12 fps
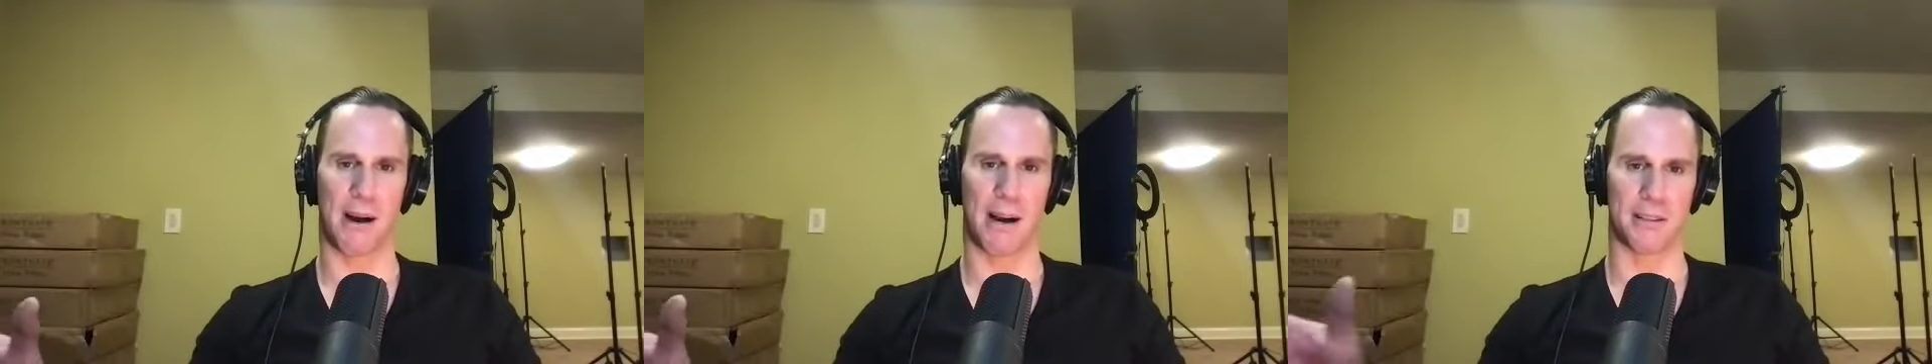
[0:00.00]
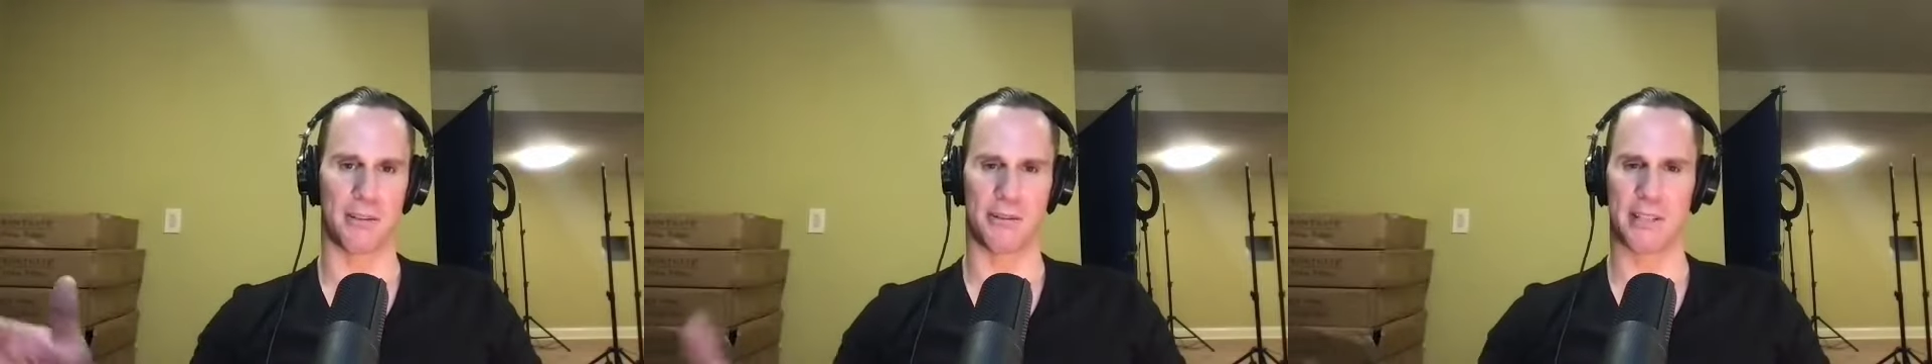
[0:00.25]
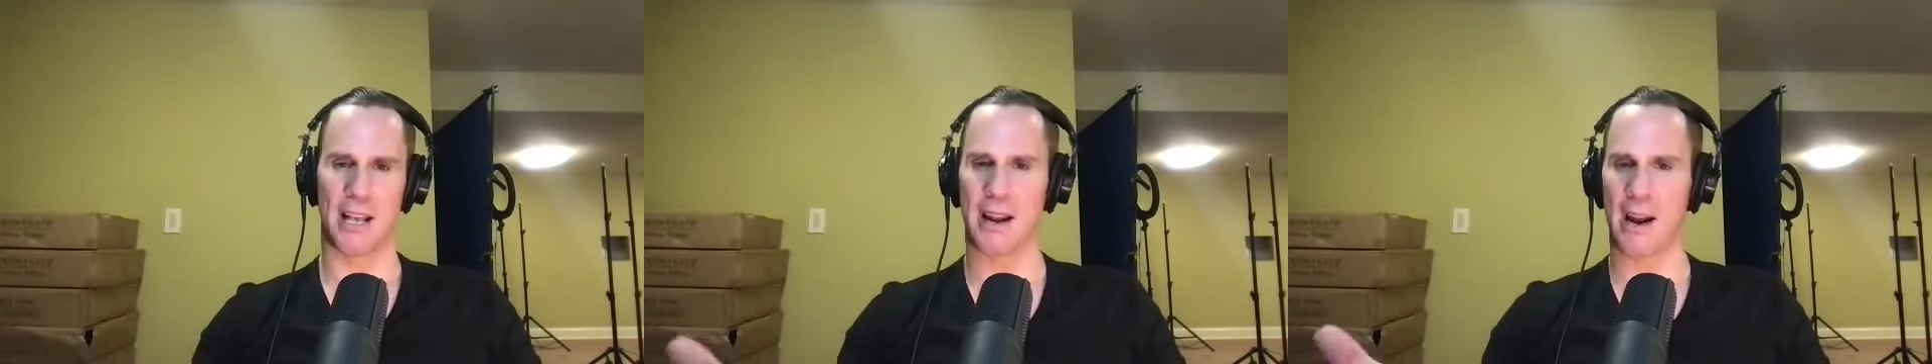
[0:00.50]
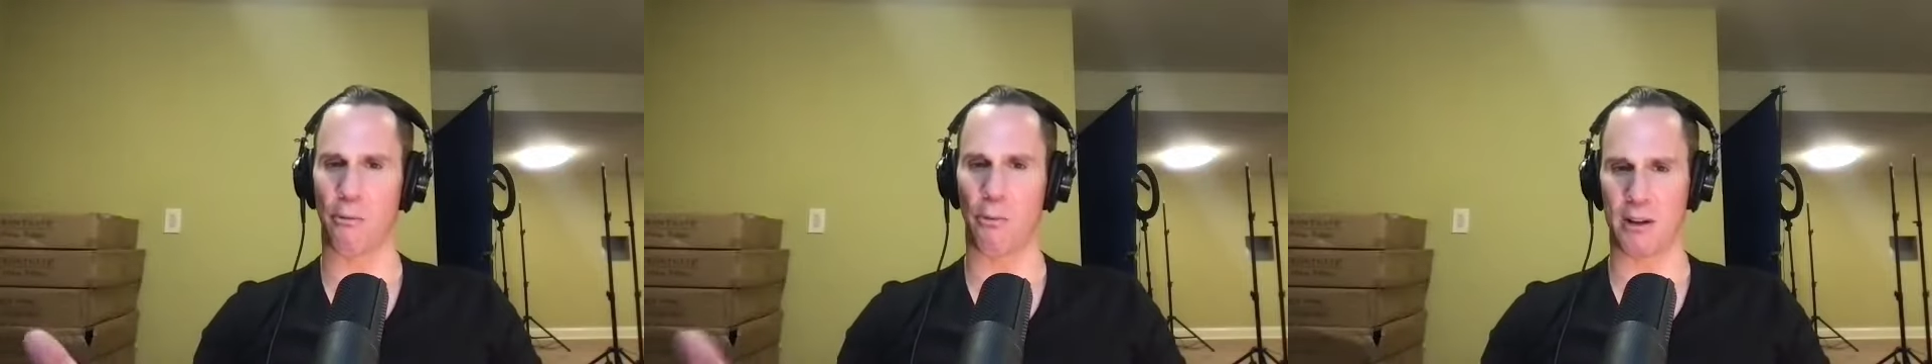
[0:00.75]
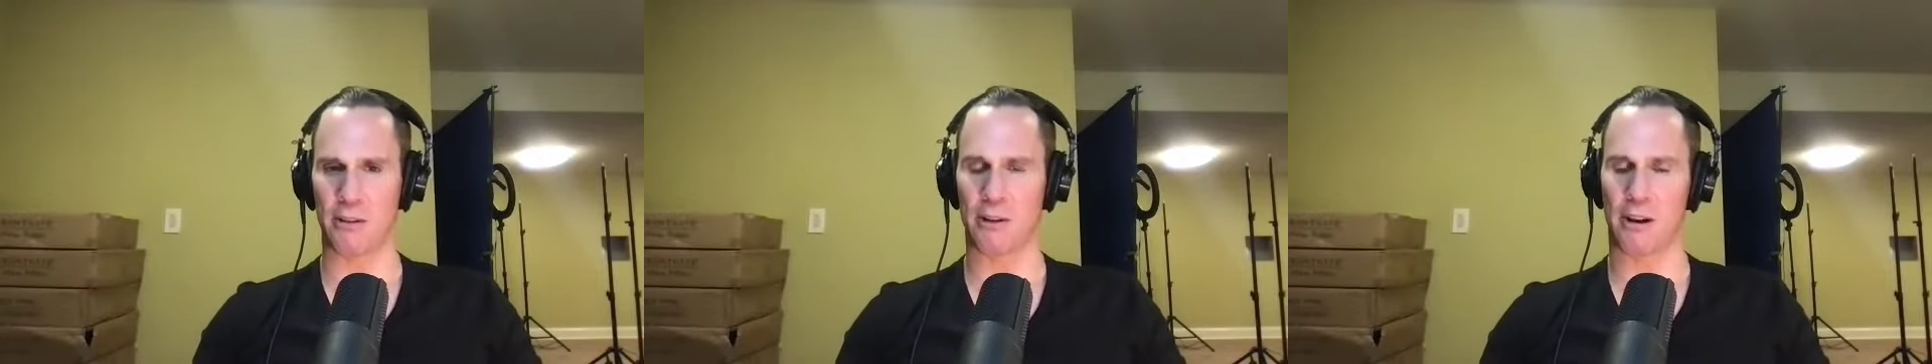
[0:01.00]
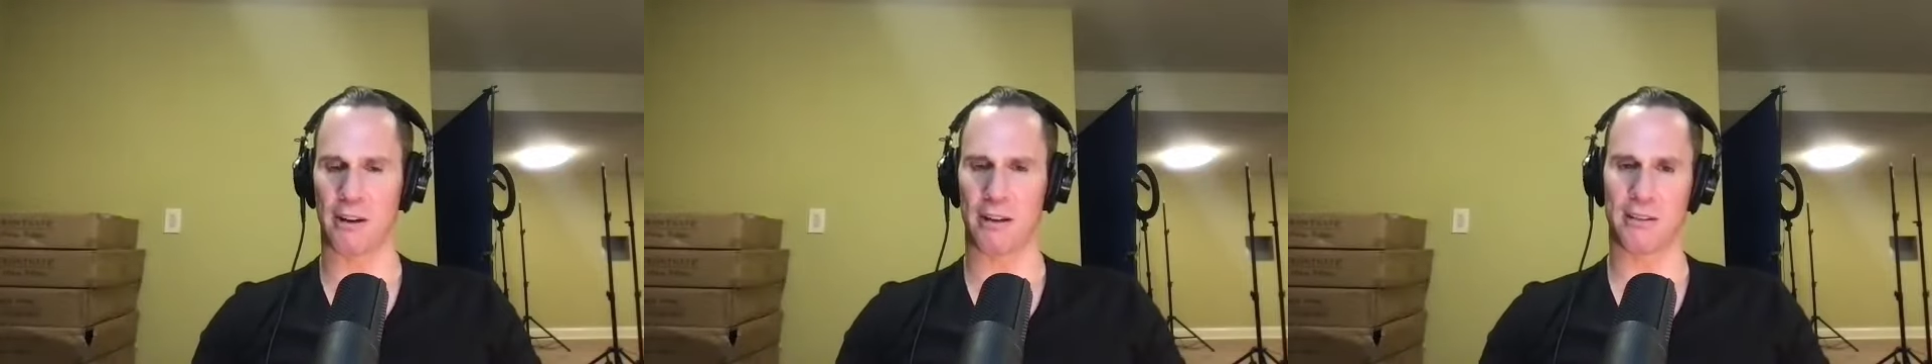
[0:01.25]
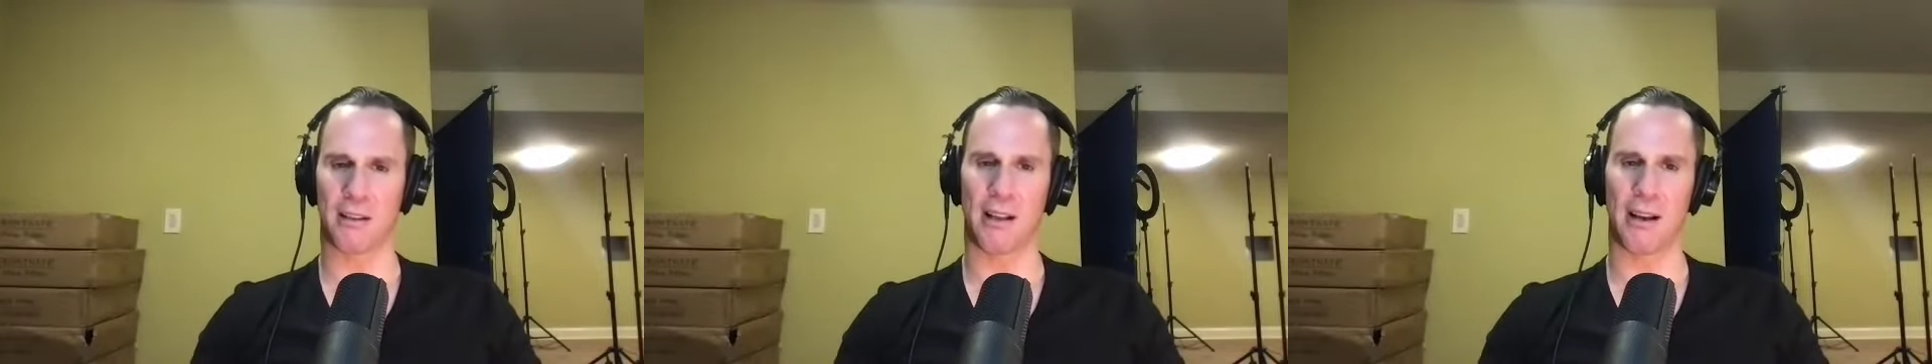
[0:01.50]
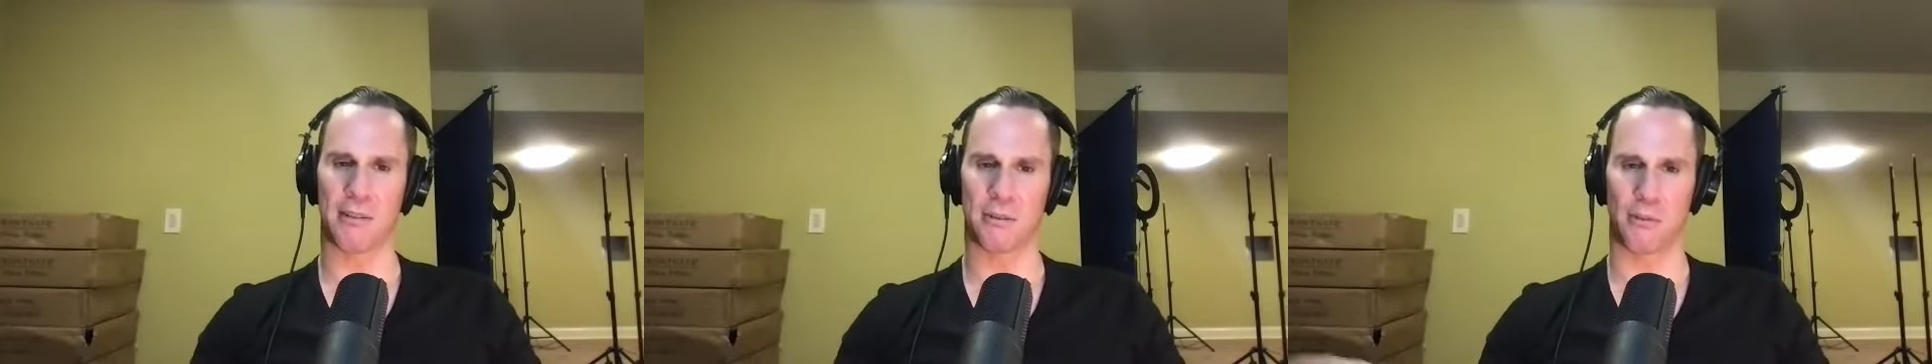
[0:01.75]
Meisner. Is that how Wynn taught his
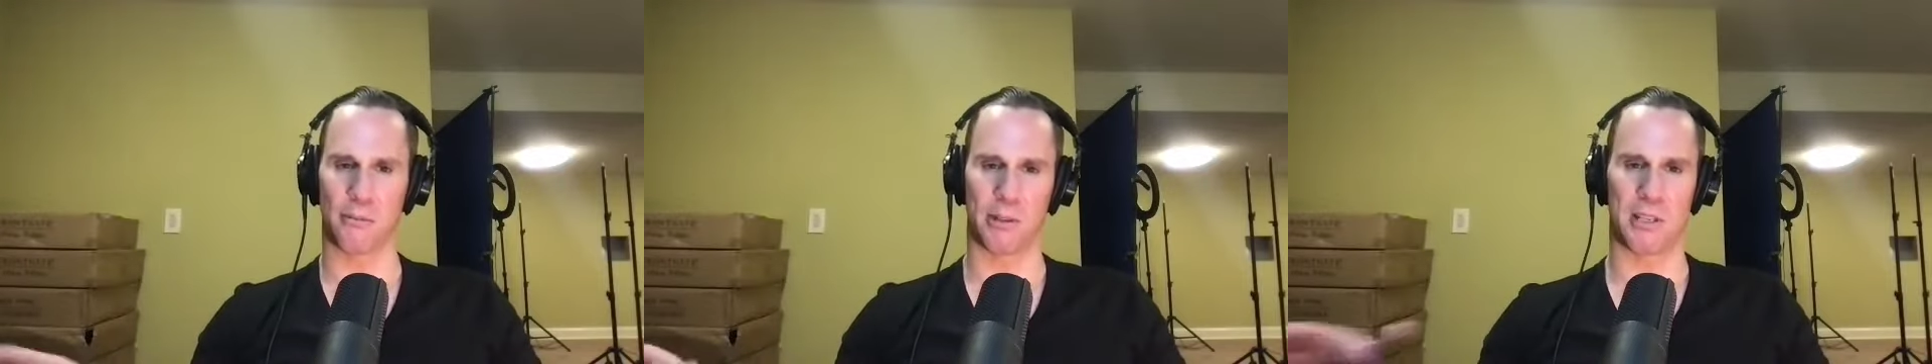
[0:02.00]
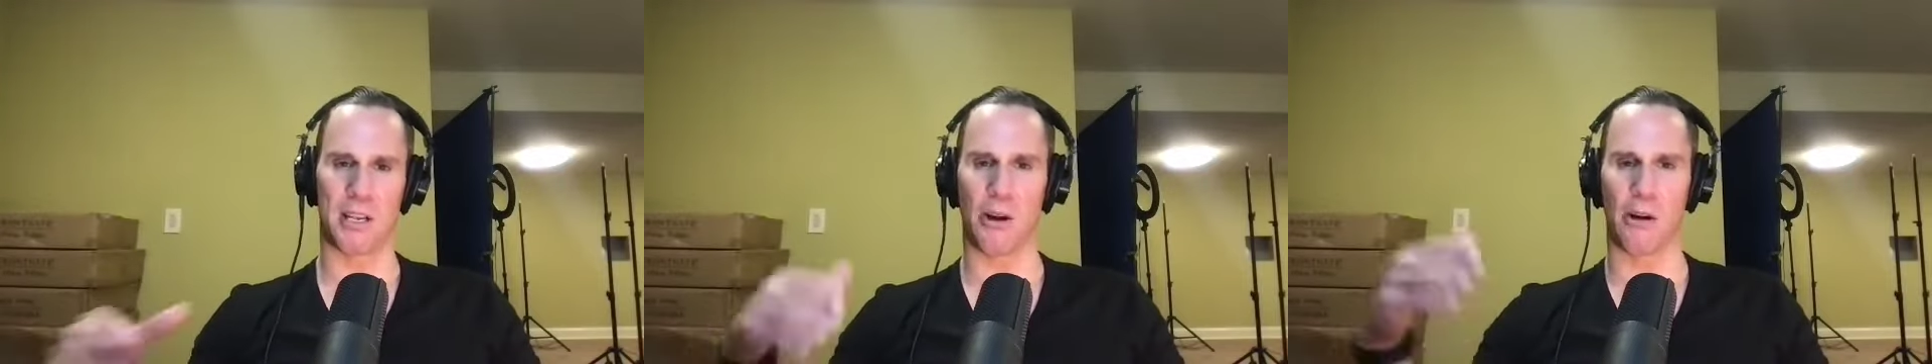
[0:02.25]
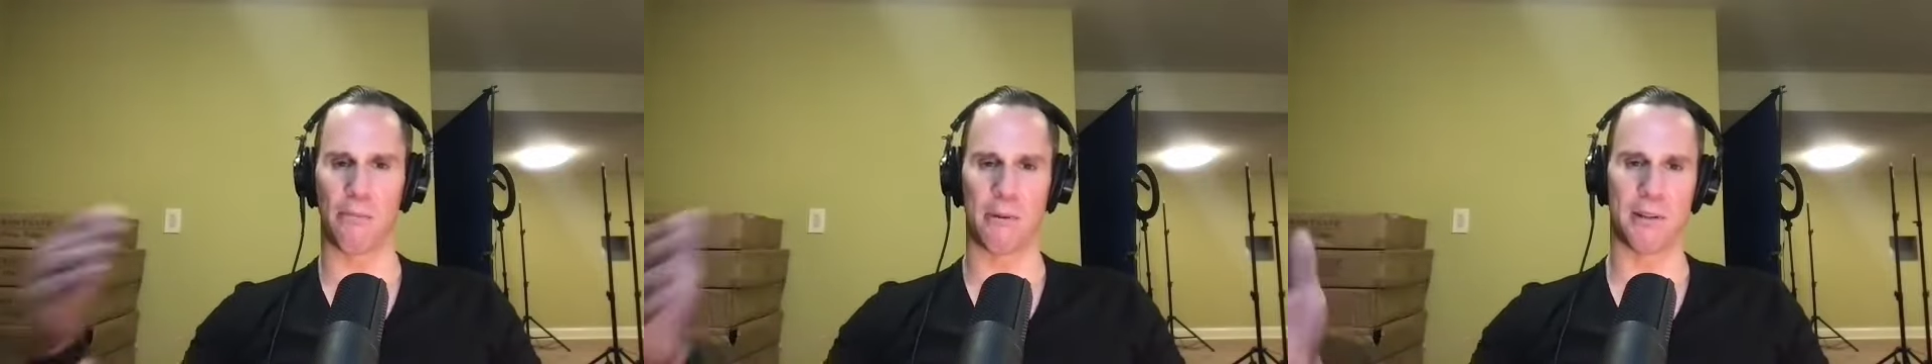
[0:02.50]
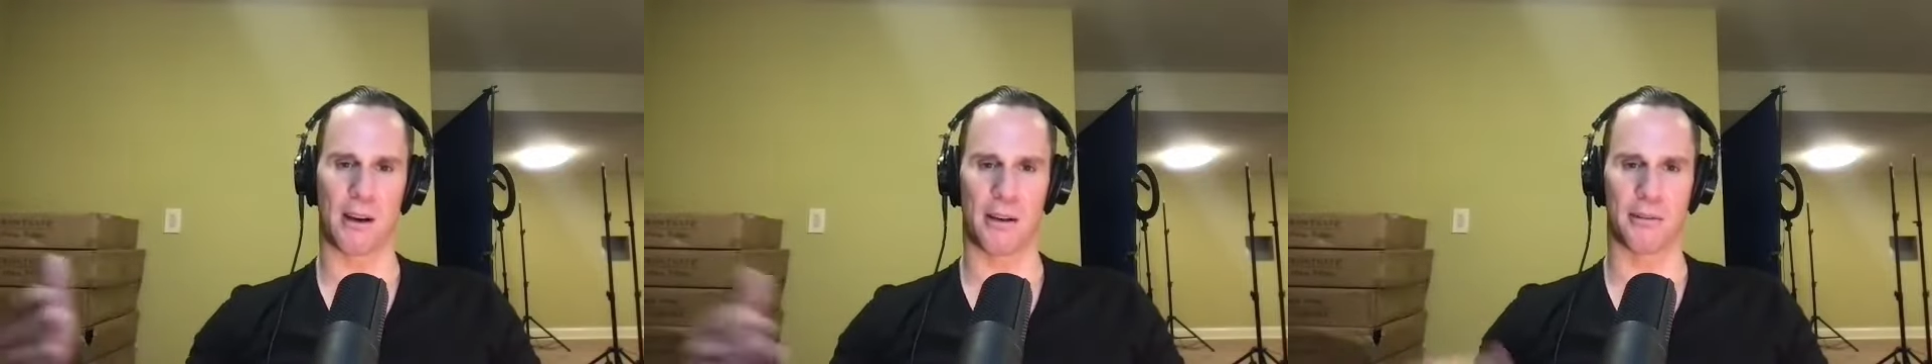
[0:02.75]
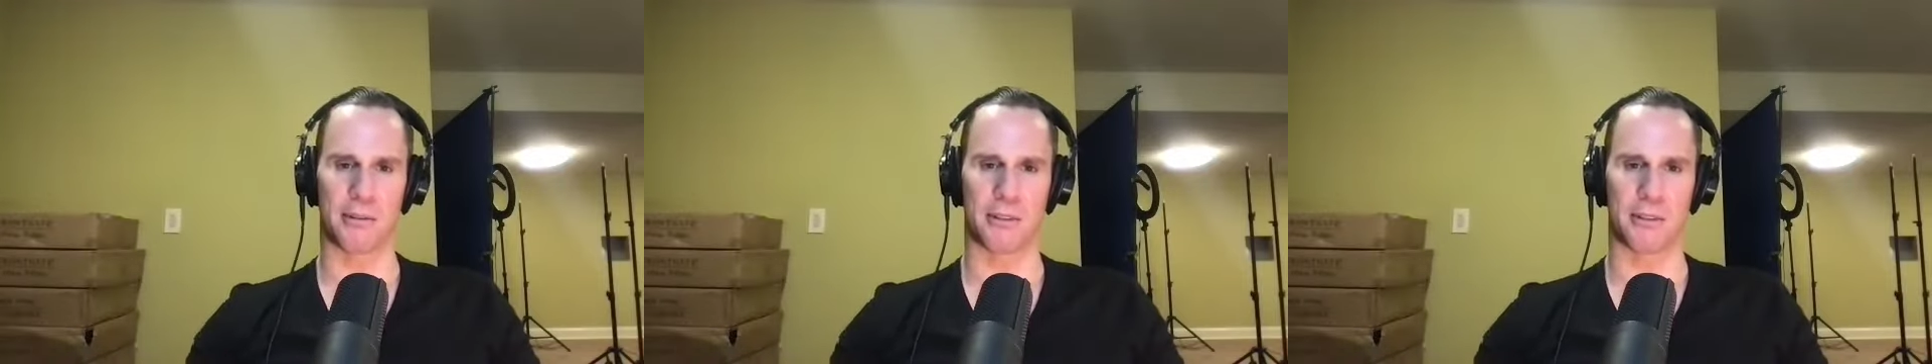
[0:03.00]
class, or was he open to other